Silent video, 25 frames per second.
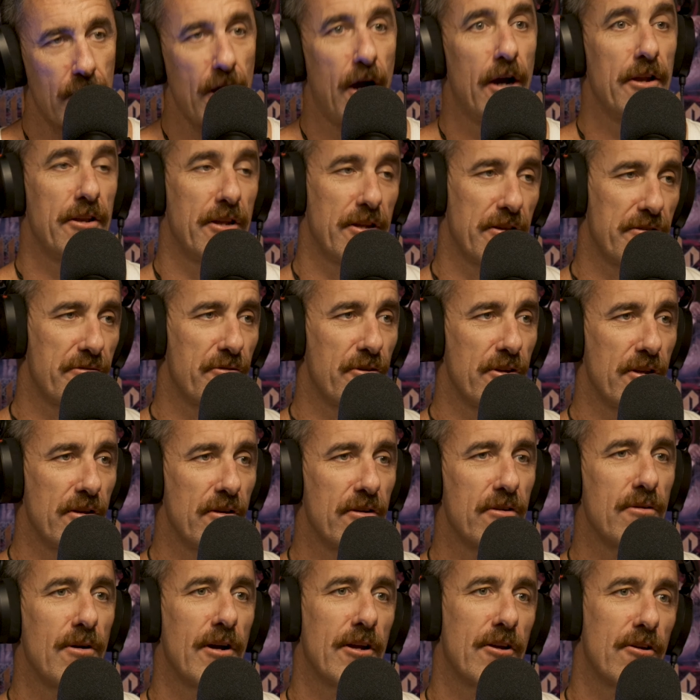No, I know you thought you
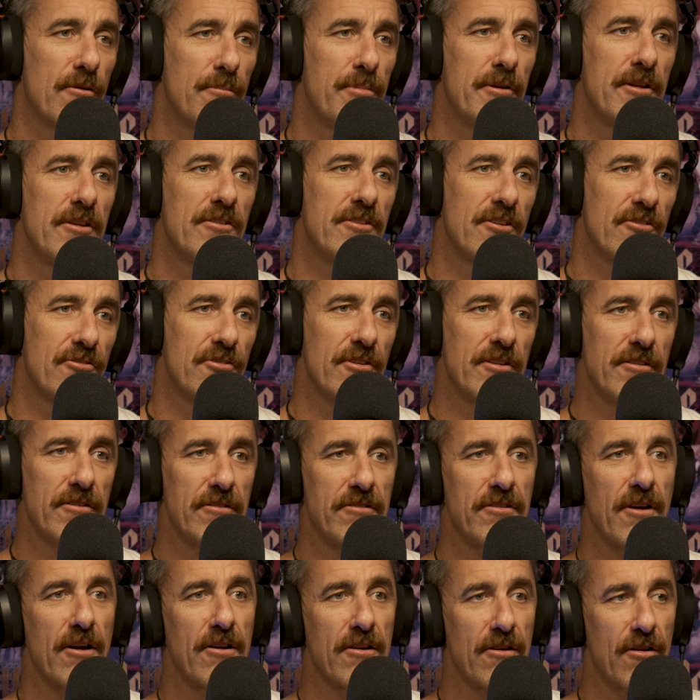looked quite good, but you just said you
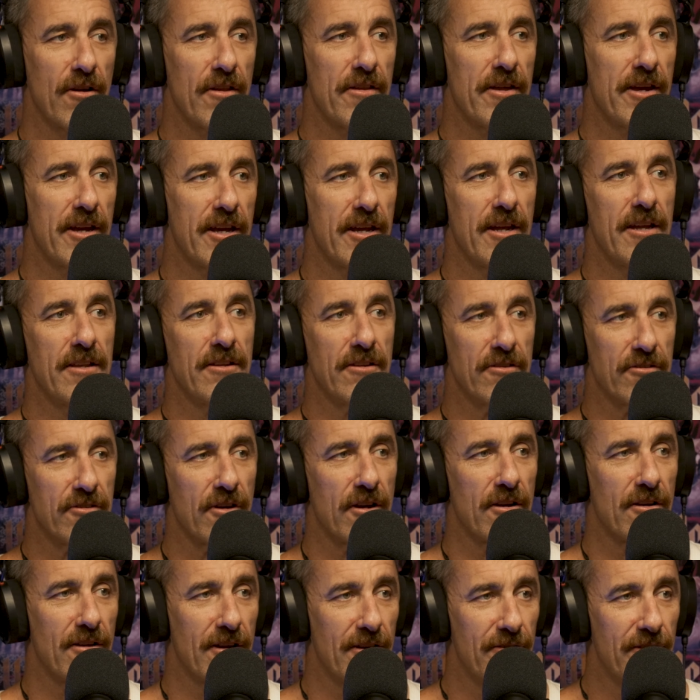don't like the heat and you
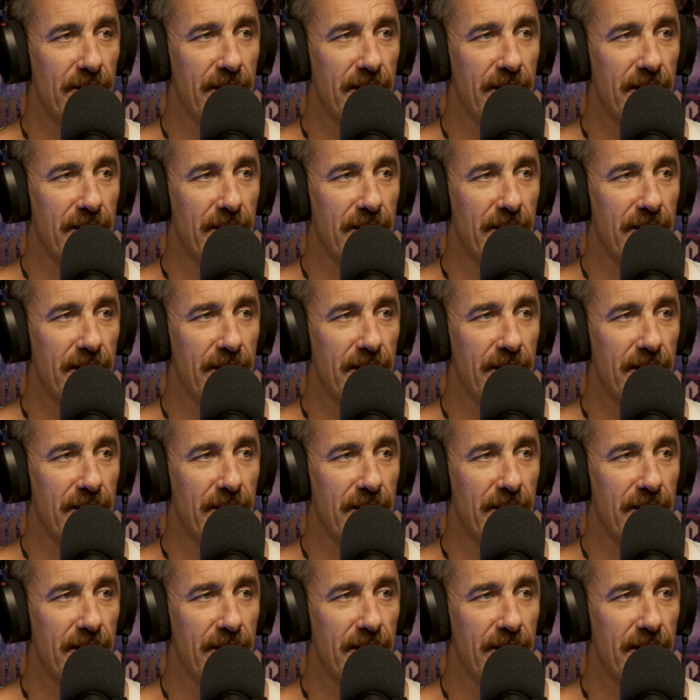don't like